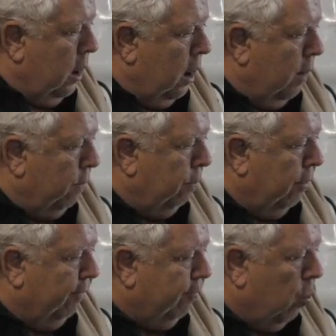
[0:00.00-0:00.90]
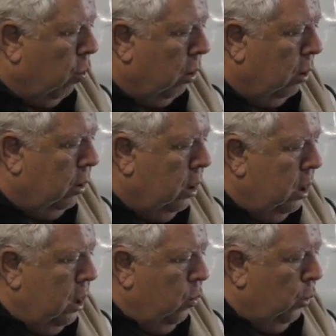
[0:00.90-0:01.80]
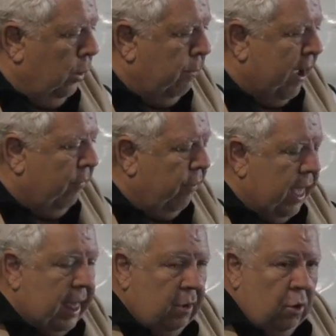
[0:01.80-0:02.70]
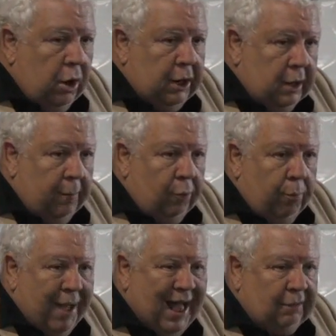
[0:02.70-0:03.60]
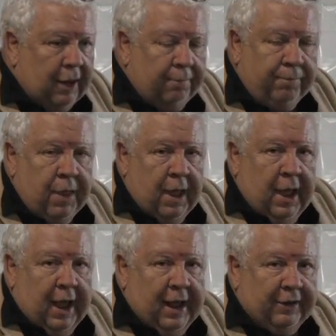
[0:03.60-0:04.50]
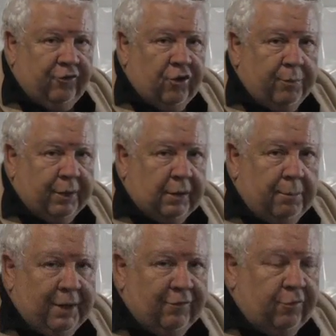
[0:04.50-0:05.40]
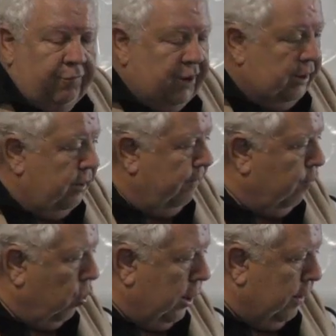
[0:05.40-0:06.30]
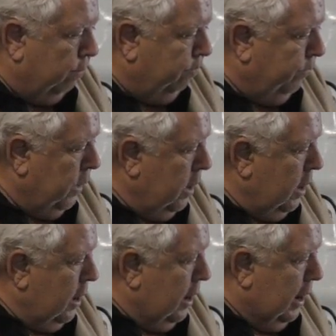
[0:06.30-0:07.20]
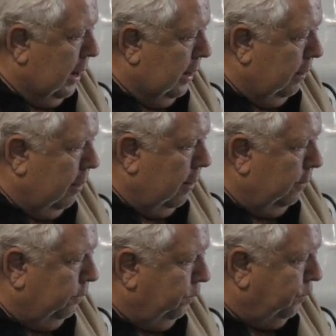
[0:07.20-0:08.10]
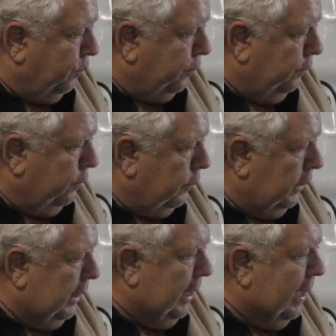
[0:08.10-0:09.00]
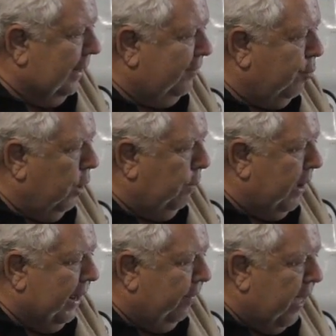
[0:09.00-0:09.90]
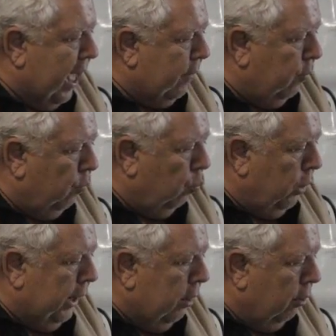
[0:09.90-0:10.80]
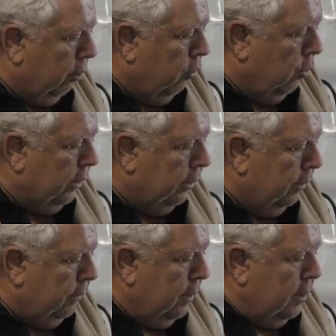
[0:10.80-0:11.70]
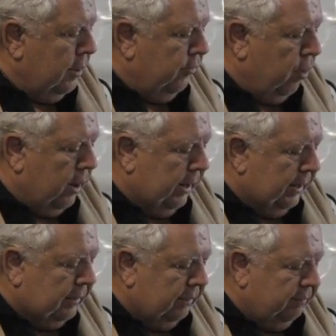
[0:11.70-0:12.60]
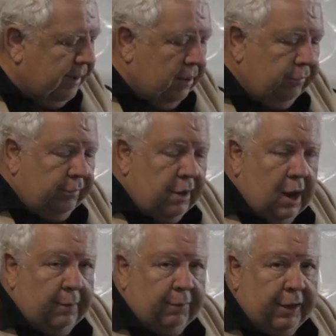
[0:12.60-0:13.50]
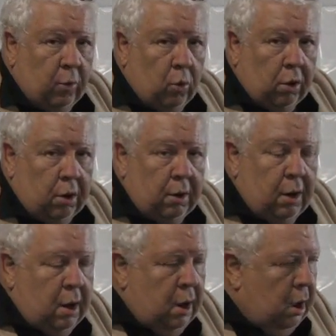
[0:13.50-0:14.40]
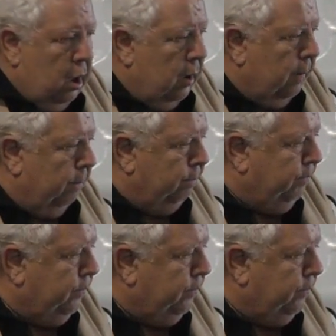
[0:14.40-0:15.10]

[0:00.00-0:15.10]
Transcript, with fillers: uh, before we mount that on a double pallet and ship it to Pennsylvania for him. And um, he has prepaid that, and we are going to try to get this out in timely order. Um,